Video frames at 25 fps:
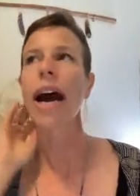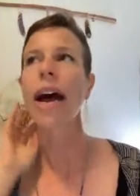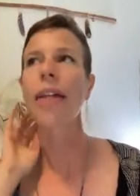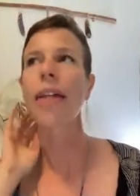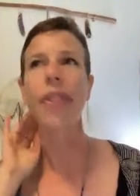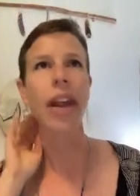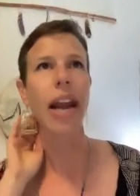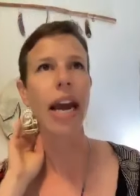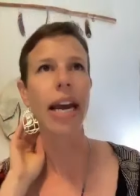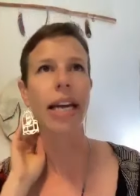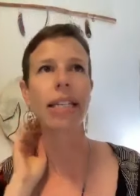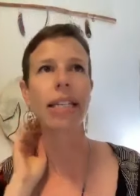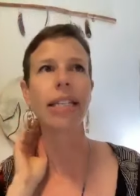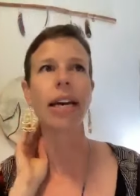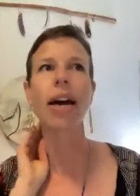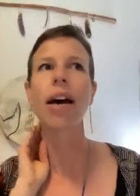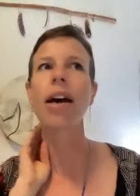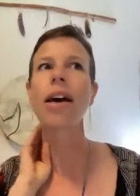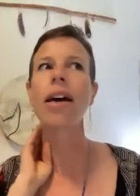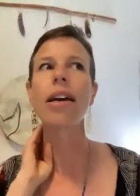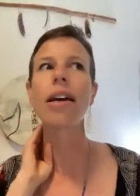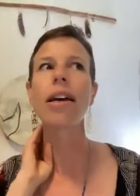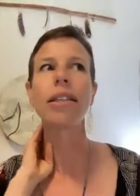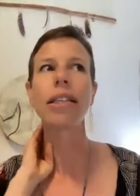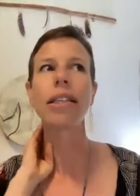and then I
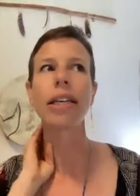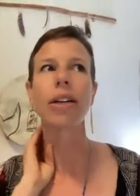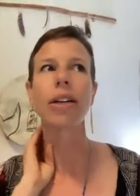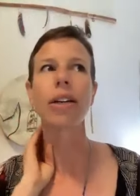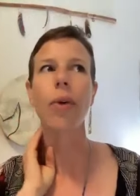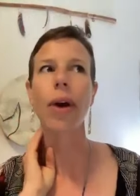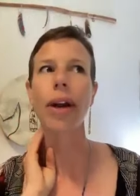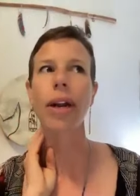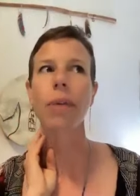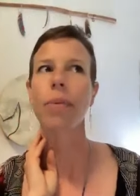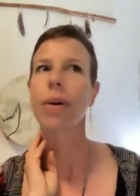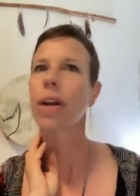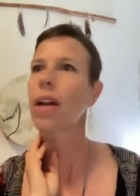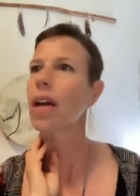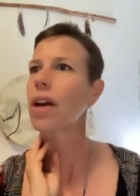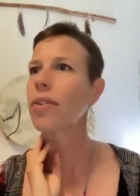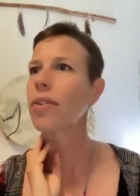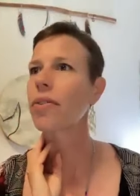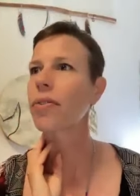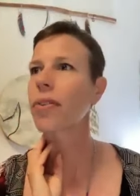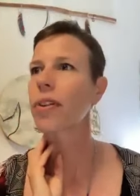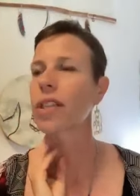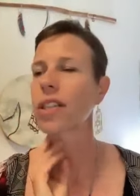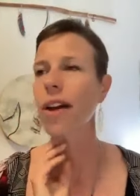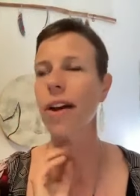d- did quite a bit
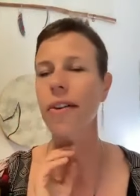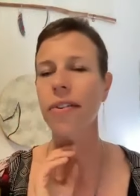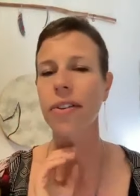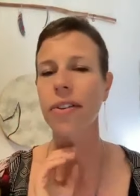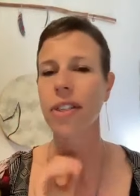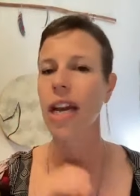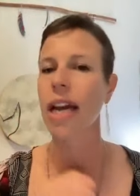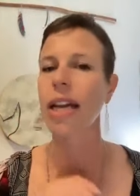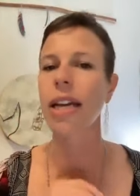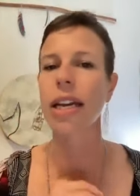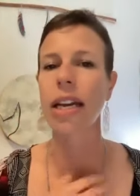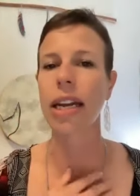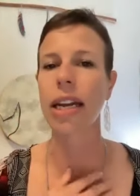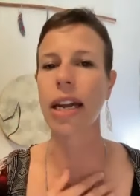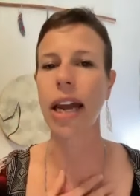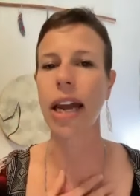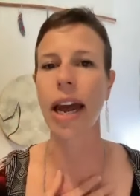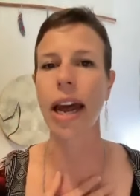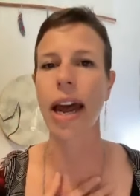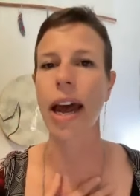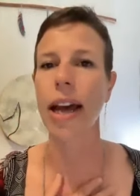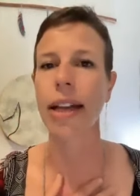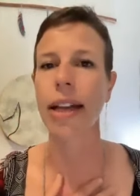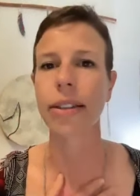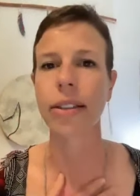of self study
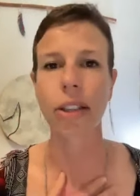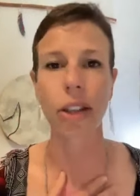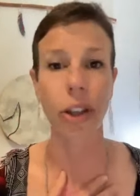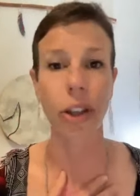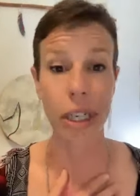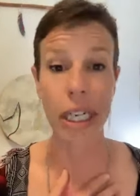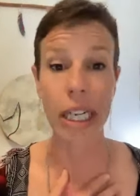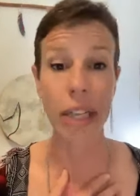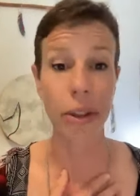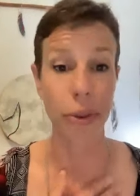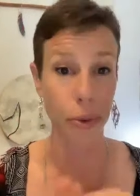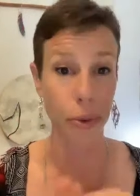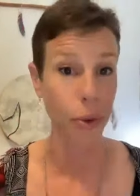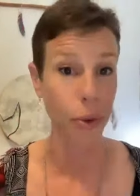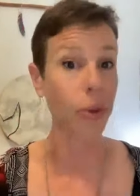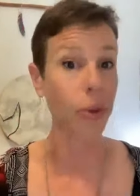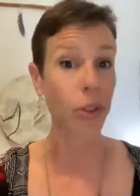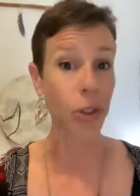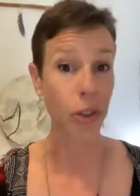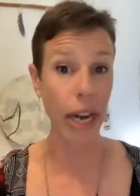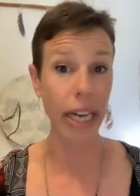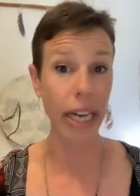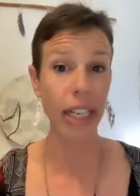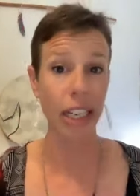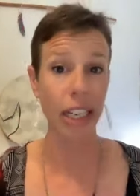and learning through
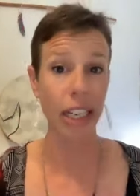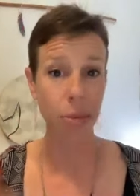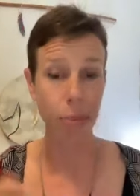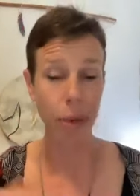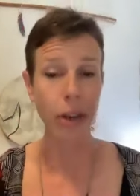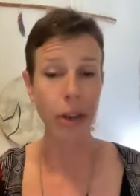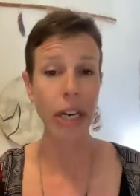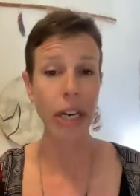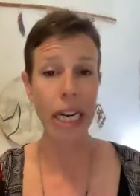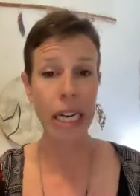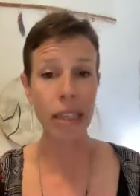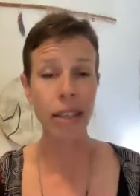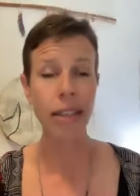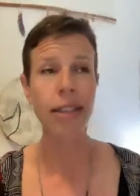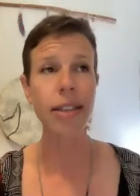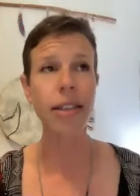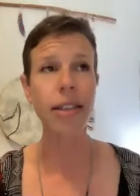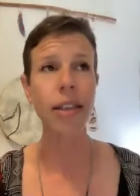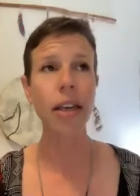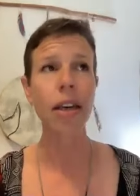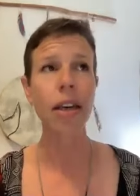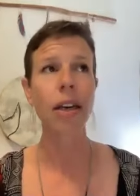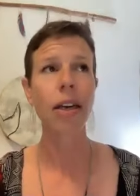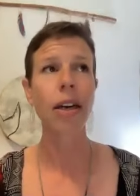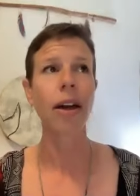direct
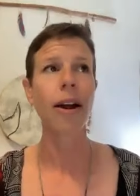experience.